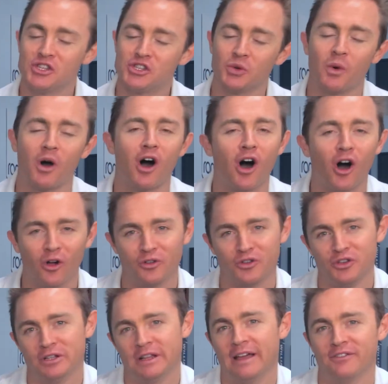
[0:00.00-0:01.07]
to a whole
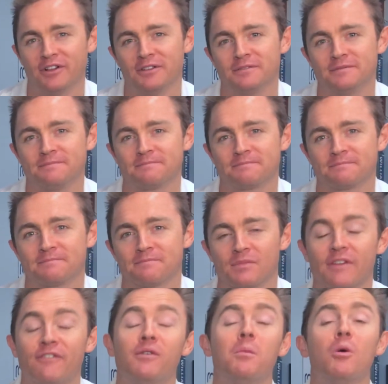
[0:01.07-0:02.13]
new level.
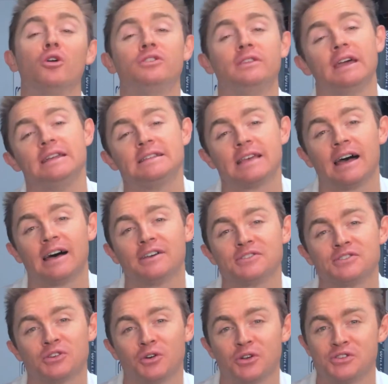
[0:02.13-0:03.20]
For more
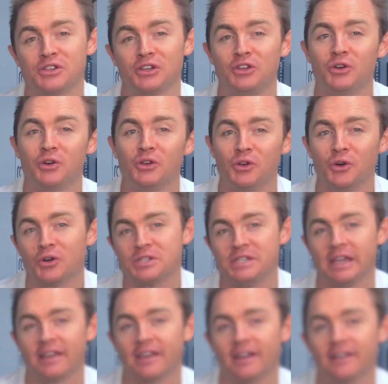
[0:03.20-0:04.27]
details or to secure your
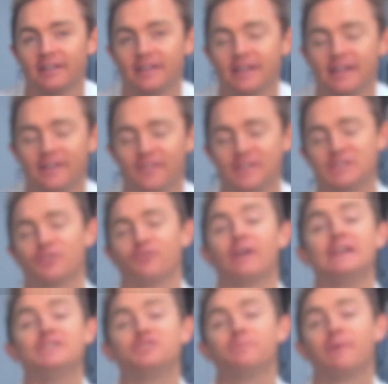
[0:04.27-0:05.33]
ticket, visit
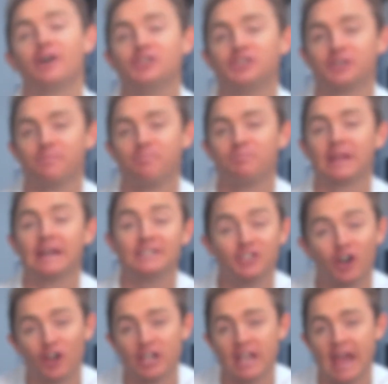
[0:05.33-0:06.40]

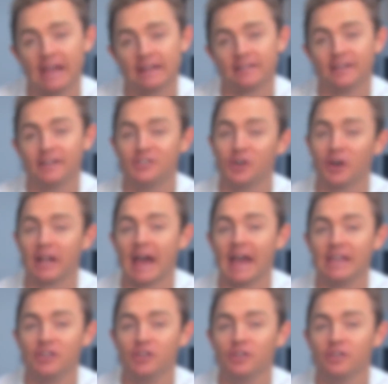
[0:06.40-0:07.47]

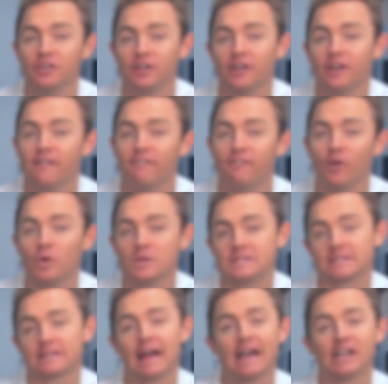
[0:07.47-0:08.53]

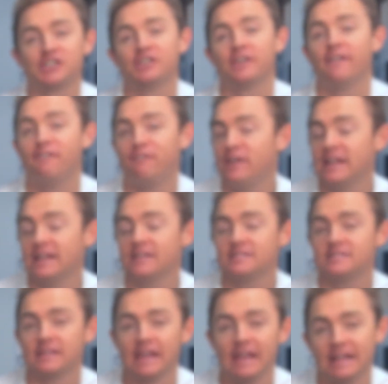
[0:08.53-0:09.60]

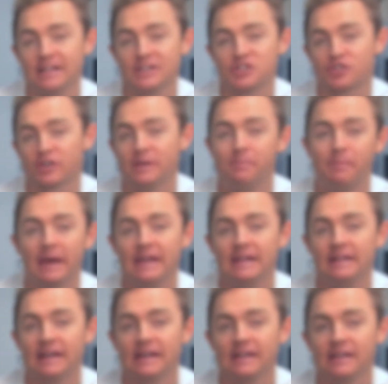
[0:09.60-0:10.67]
rangeofmotion.net.au/fitness industry
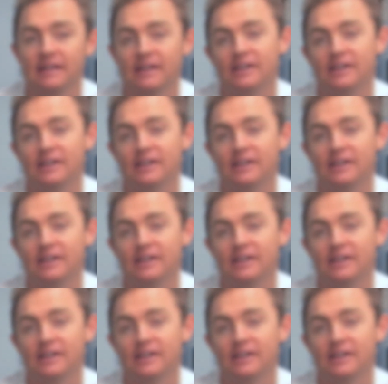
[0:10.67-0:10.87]
PD